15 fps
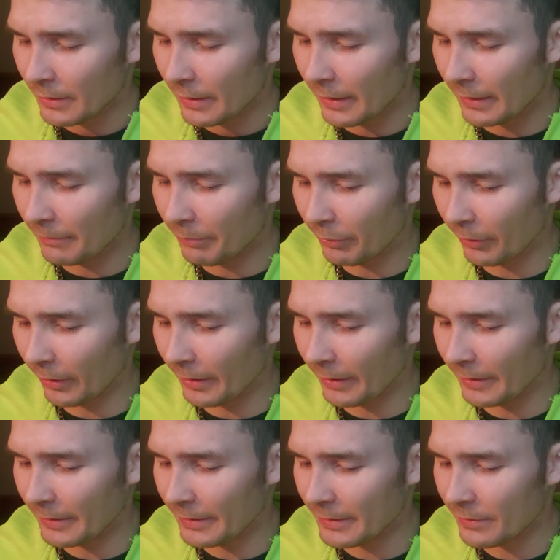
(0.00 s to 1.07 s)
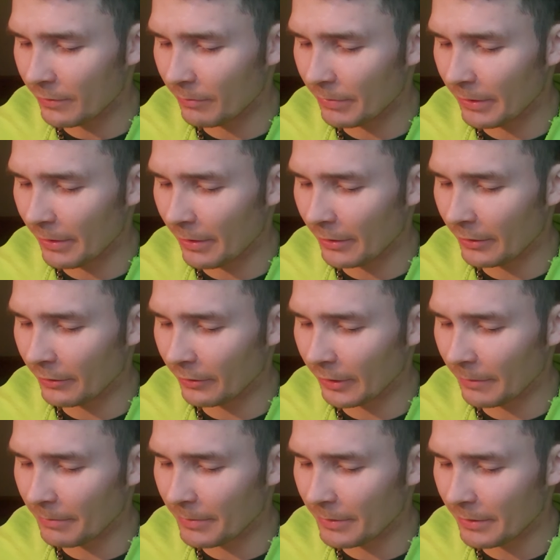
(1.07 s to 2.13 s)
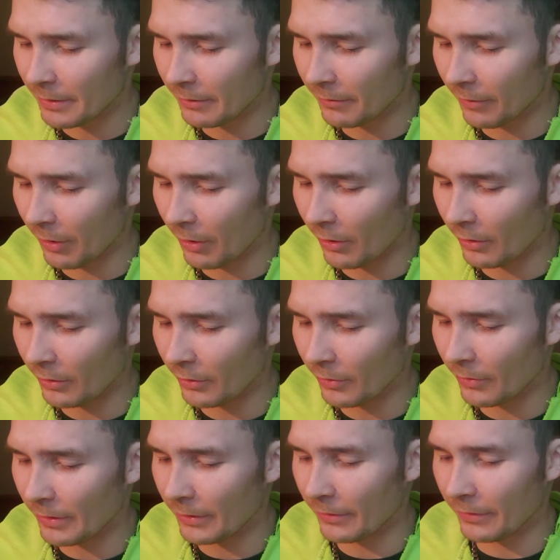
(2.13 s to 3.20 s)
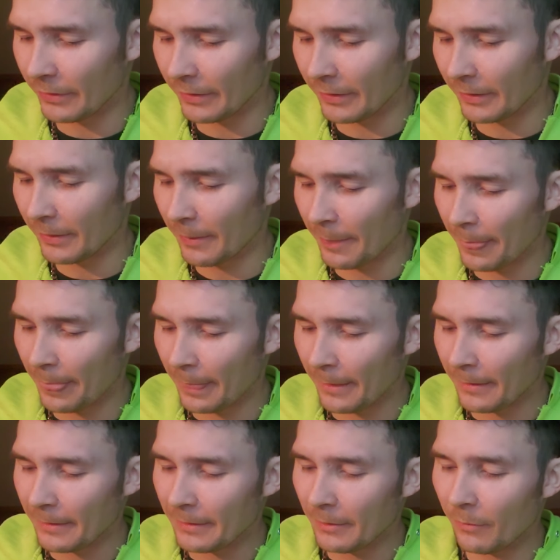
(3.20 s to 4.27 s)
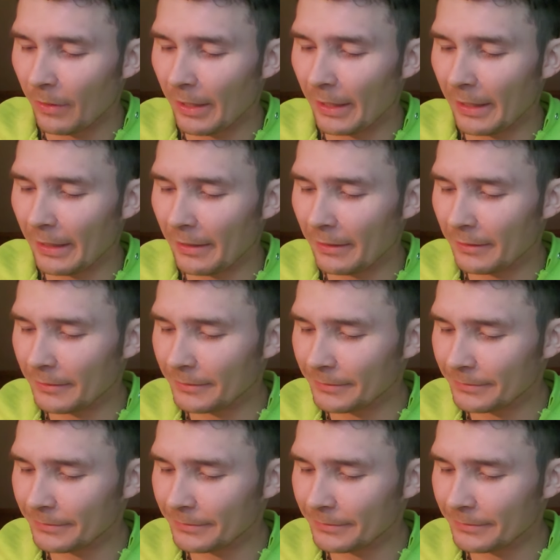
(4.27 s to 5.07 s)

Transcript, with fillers: and praise will be on your lips of all who enter there. Wow.